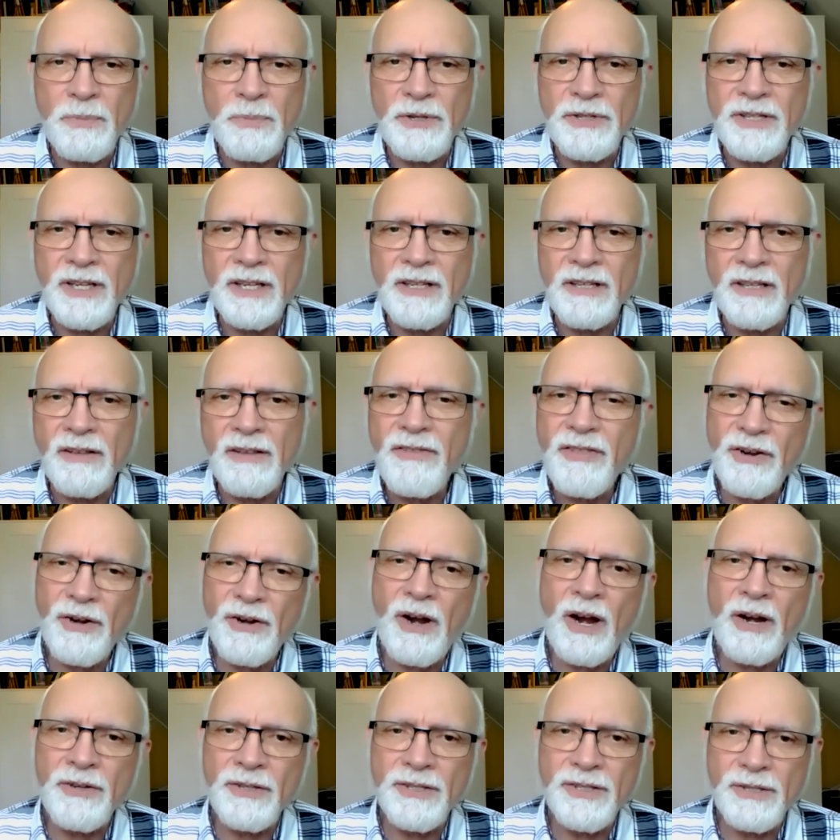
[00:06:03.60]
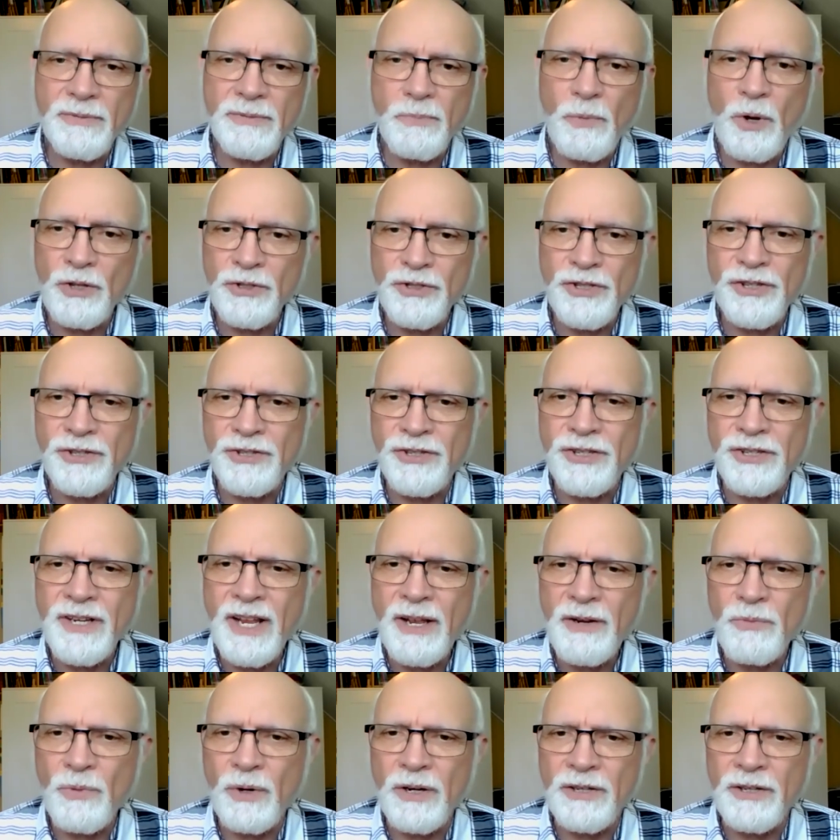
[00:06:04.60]
particularly, there are small church
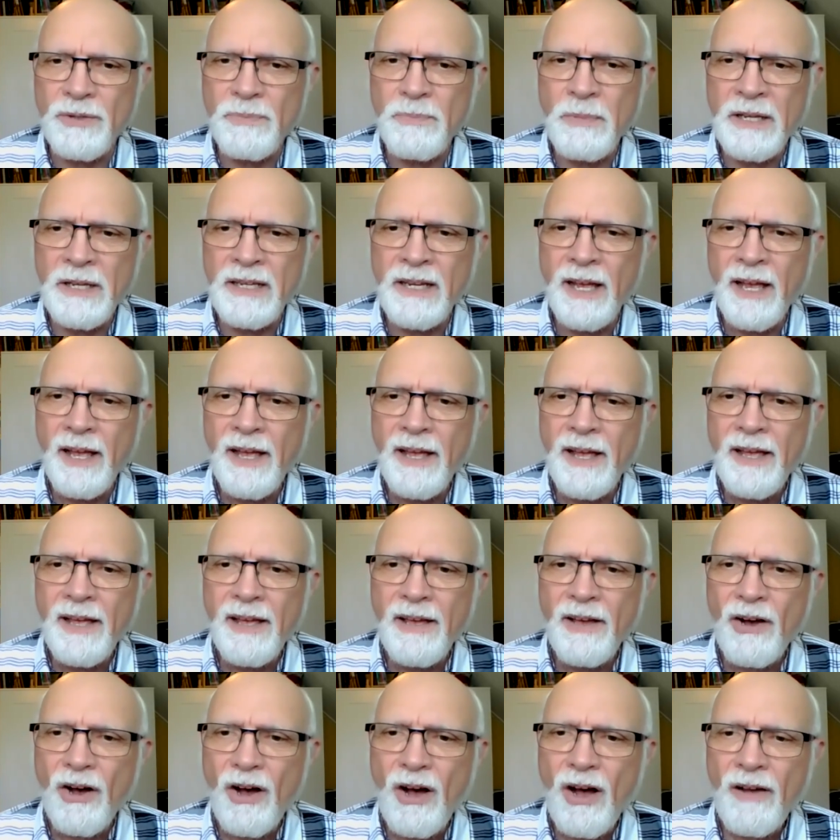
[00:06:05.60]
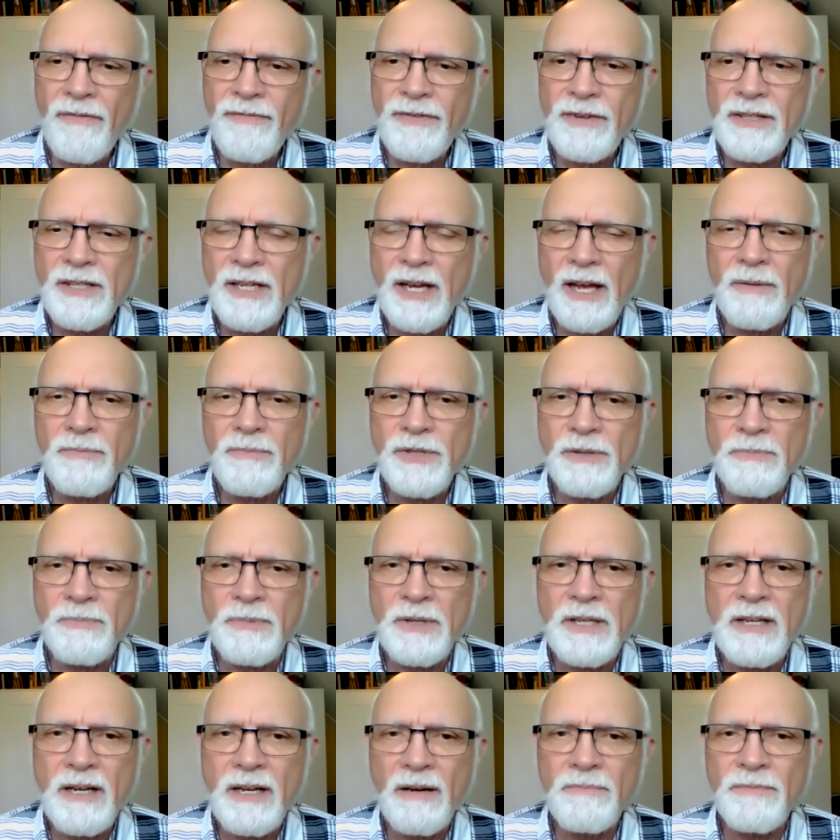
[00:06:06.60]
networks, but oftentimes it
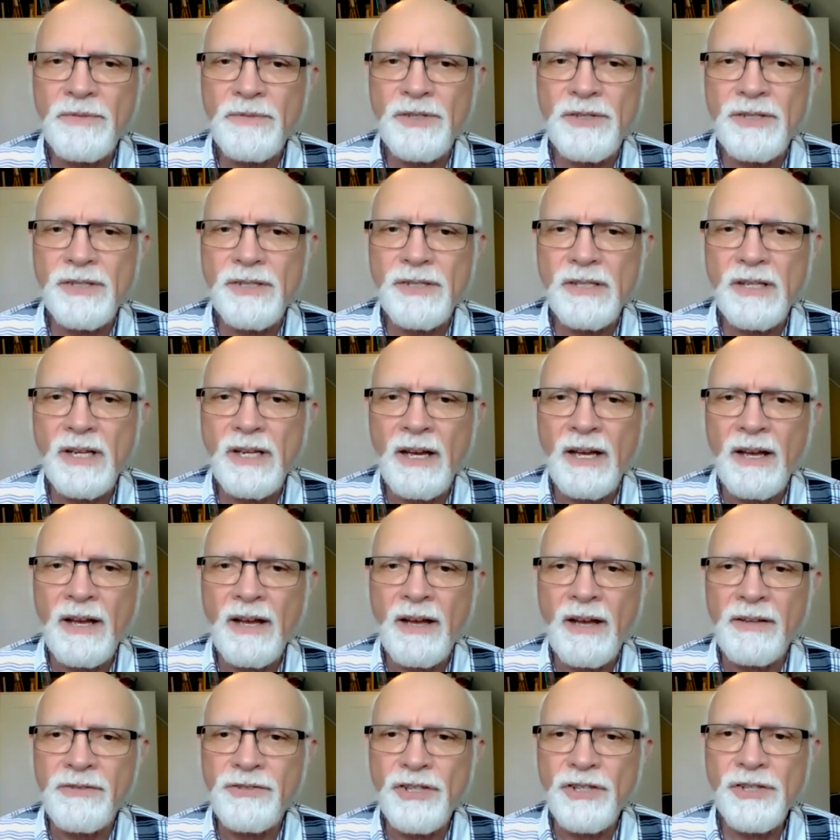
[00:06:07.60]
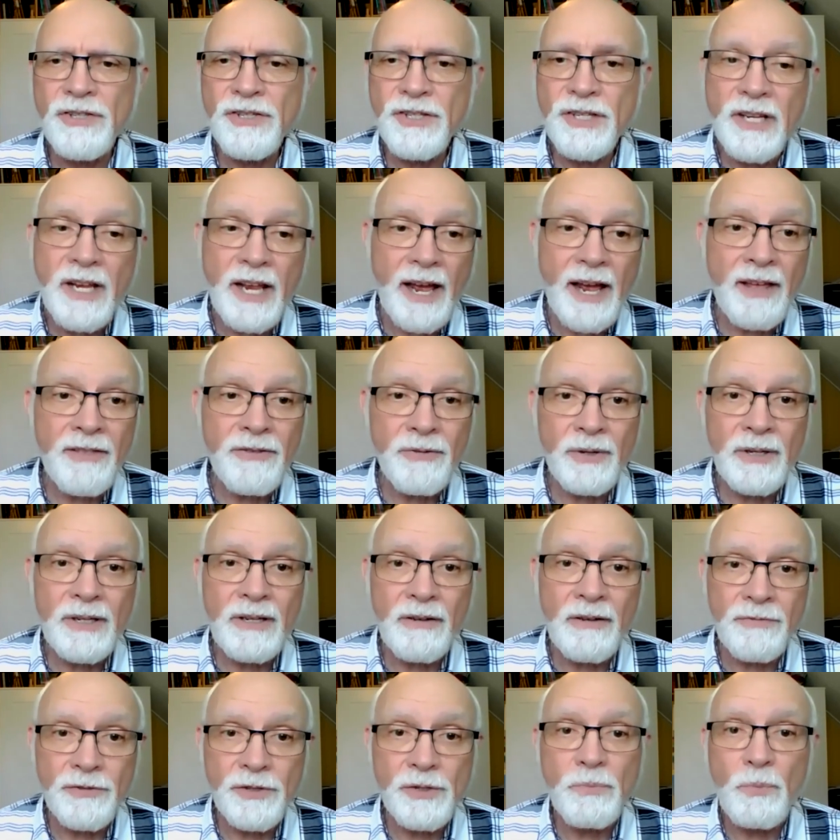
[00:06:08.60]
becomes just a gathering
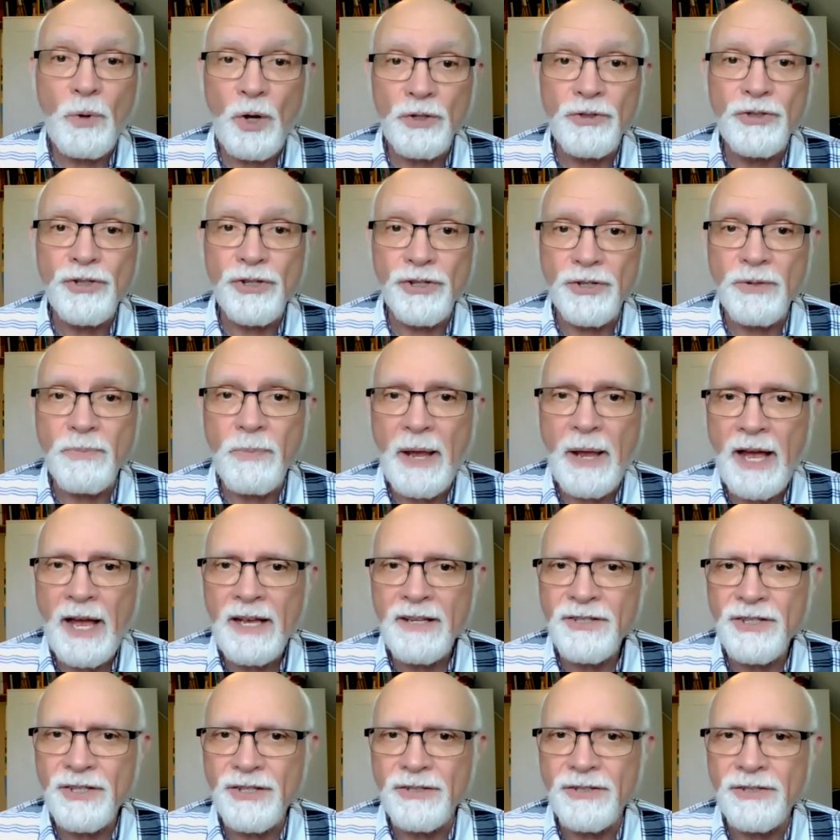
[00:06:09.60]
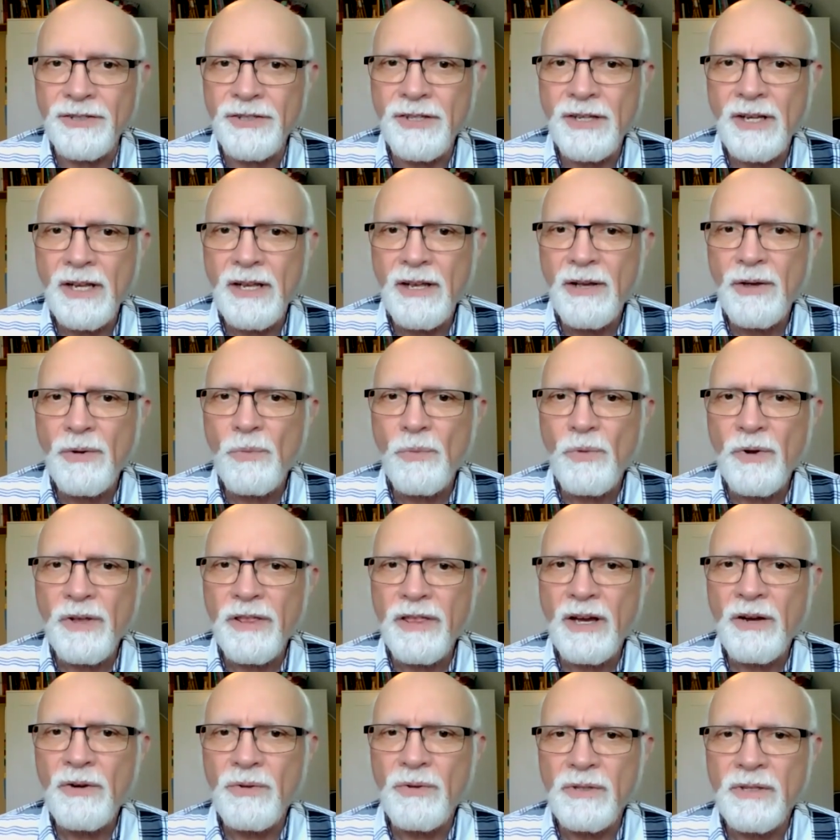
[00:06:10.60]
of small church pastors
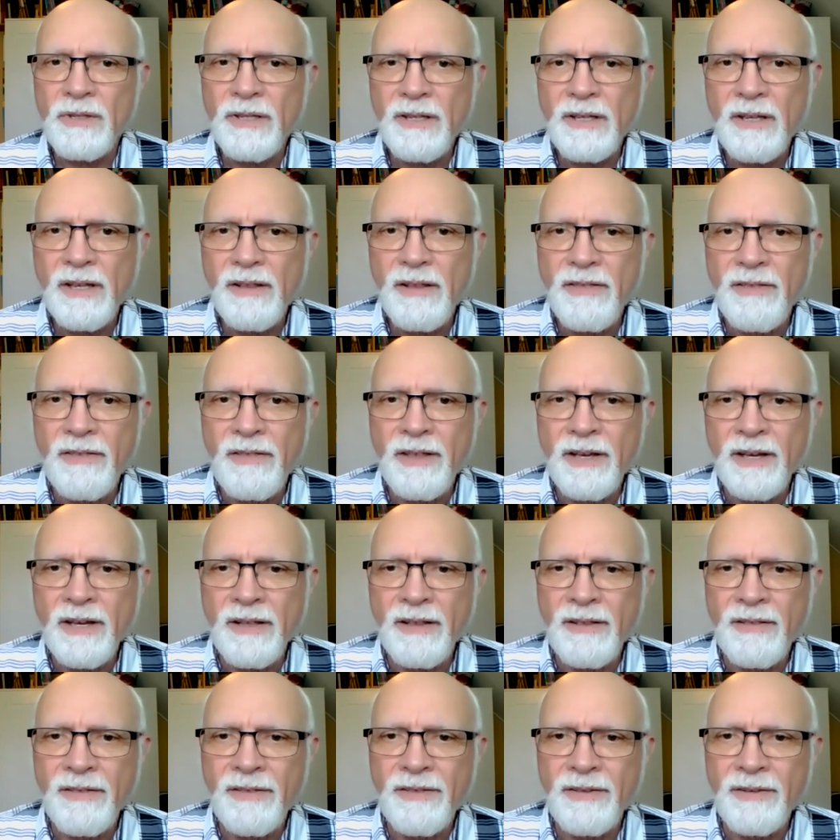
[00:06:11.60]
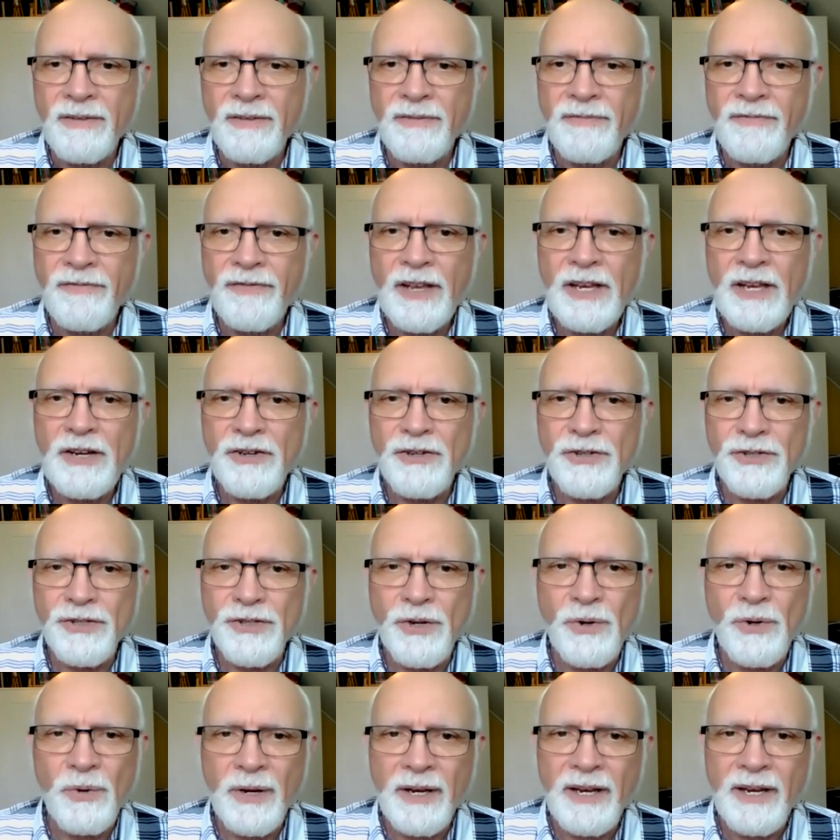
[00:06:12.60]
without the fingers
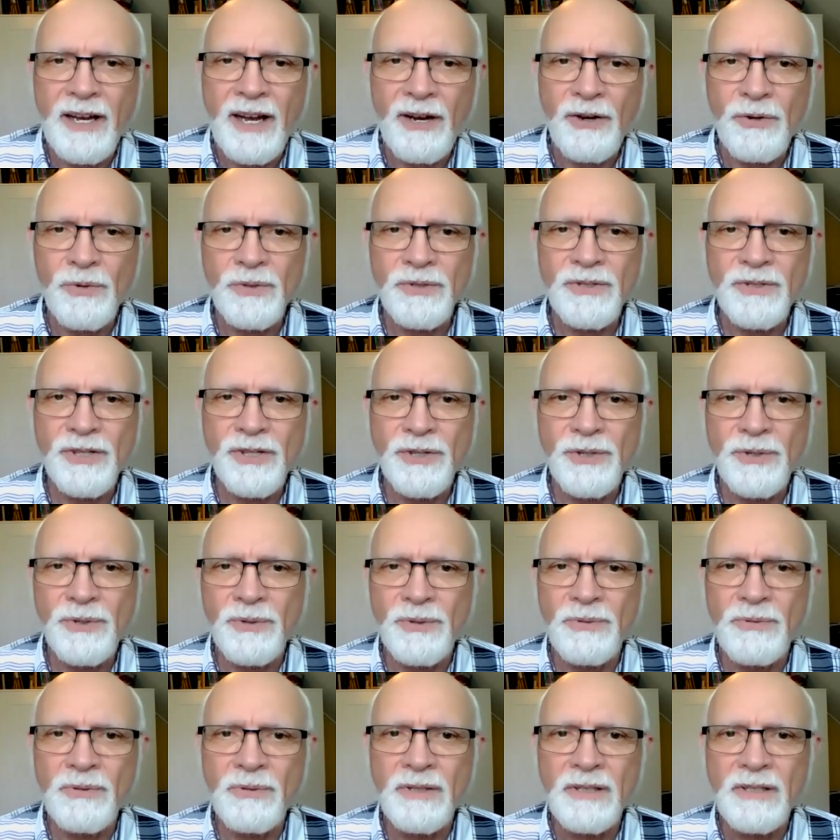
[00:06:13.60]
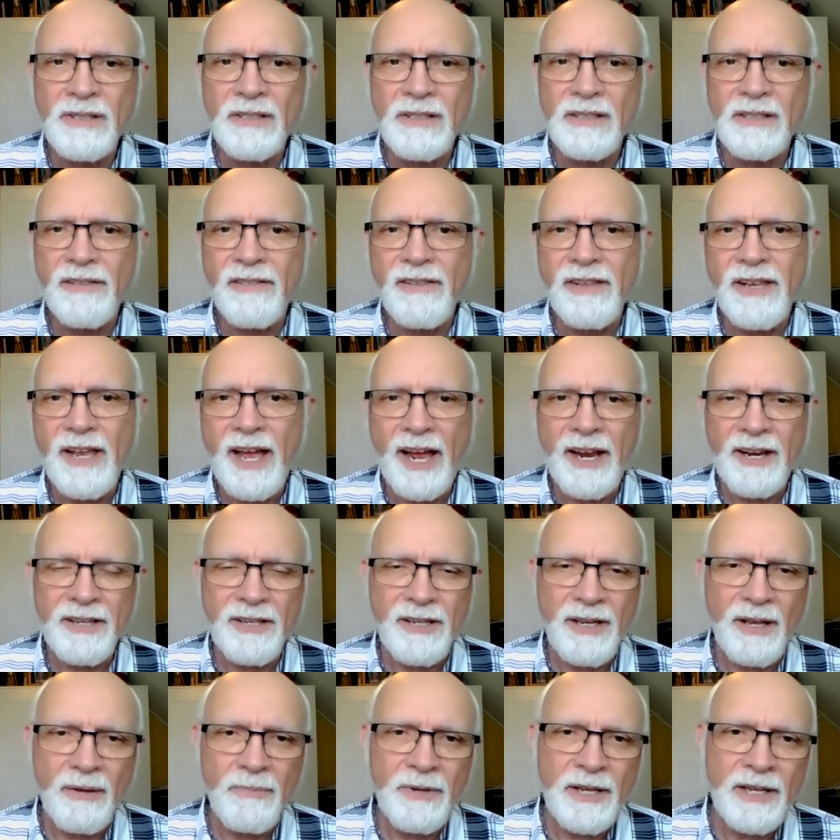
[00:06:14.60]
going out to the
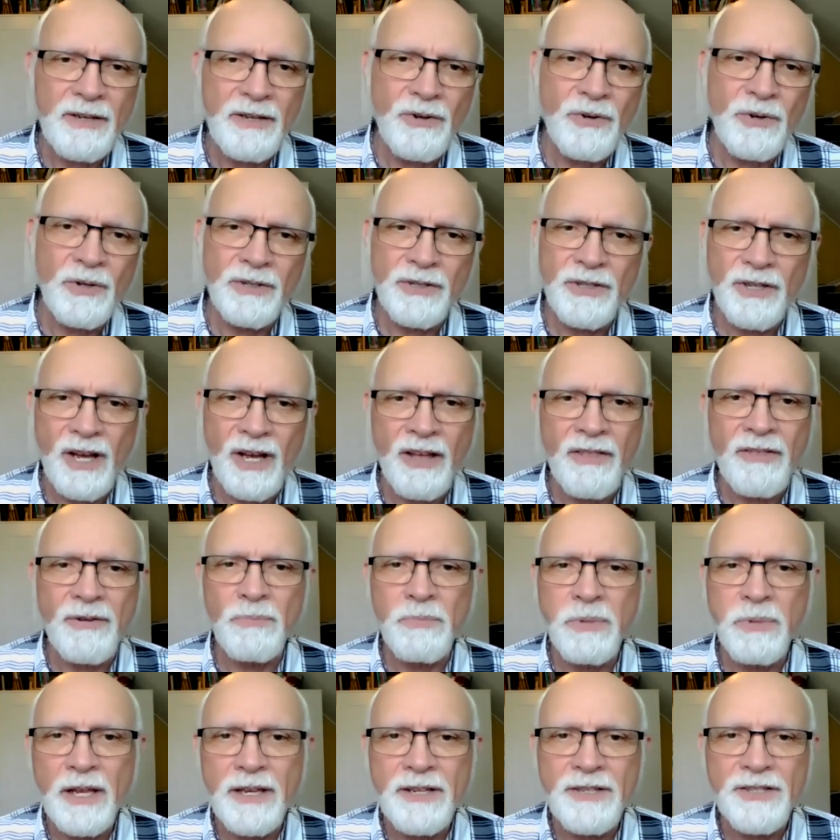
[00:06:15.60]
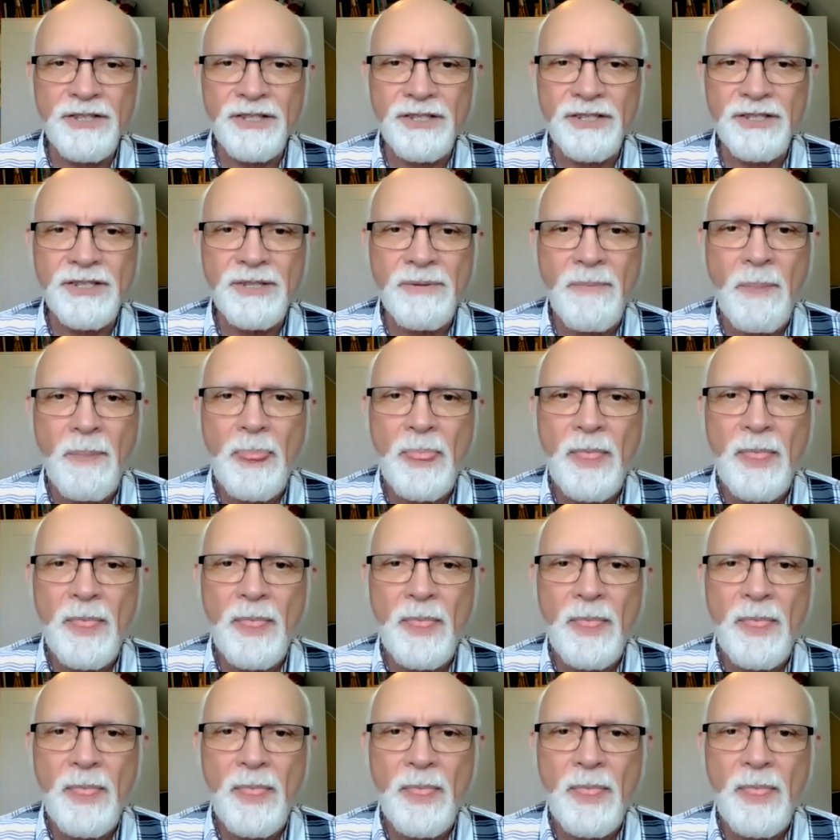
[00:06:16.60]
academic or to other places,